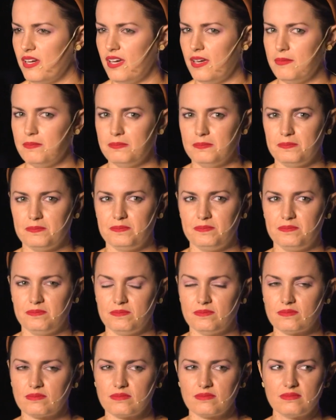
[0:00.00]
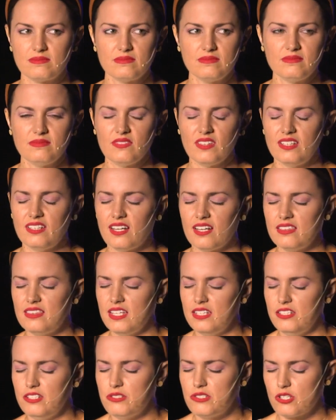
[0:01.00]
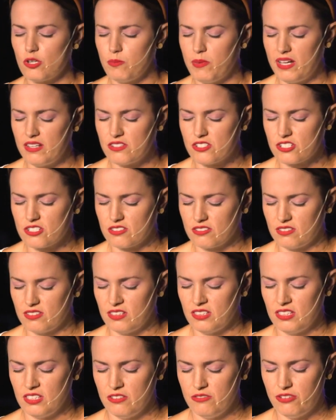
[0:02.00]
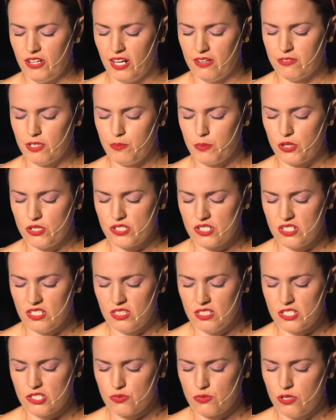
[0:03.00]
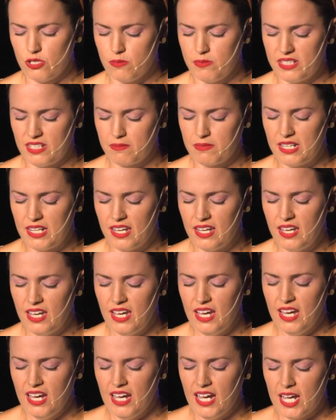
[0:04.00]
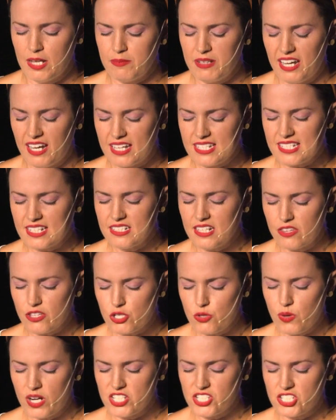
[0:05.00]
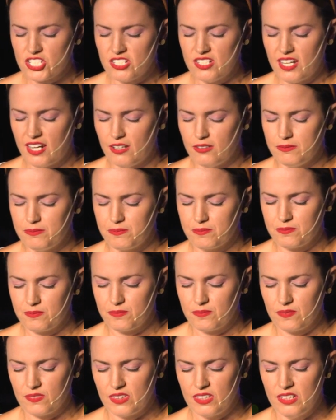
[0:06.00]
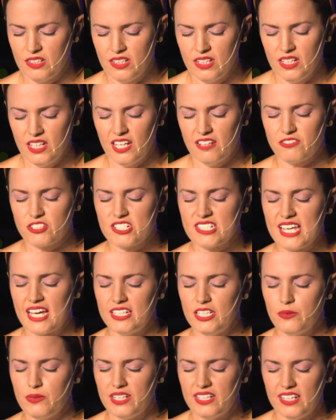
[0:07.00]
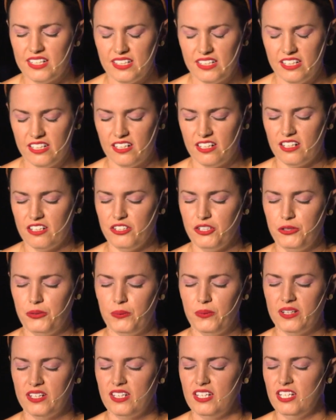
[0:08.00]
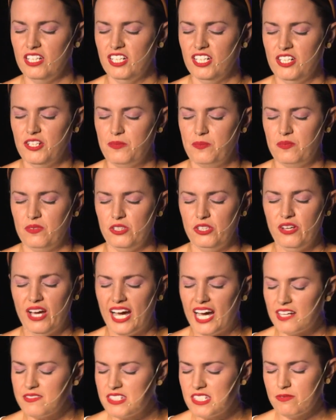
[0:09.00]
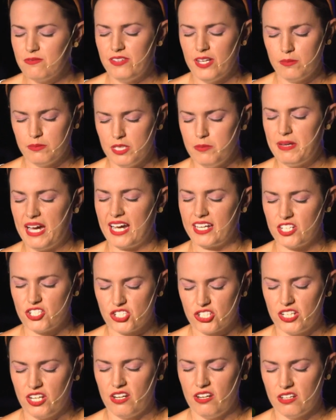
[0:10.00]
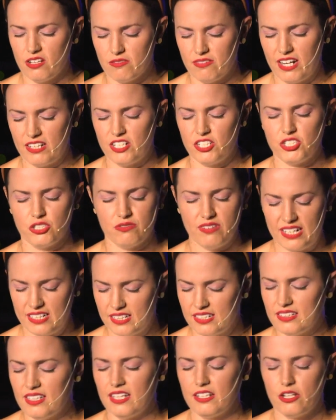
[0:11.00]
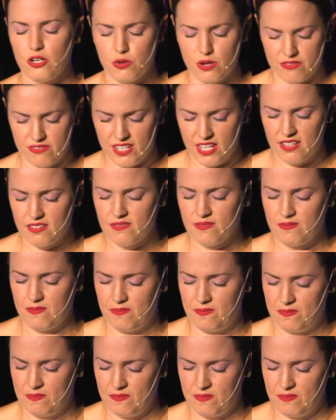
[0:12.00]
Okay. God, thank you so much for every person in this room. And I'm gonna, I'm gonna ask another question now. If there's anyone in here who you have some family baggage you're carrying around and you're ready to let go of it,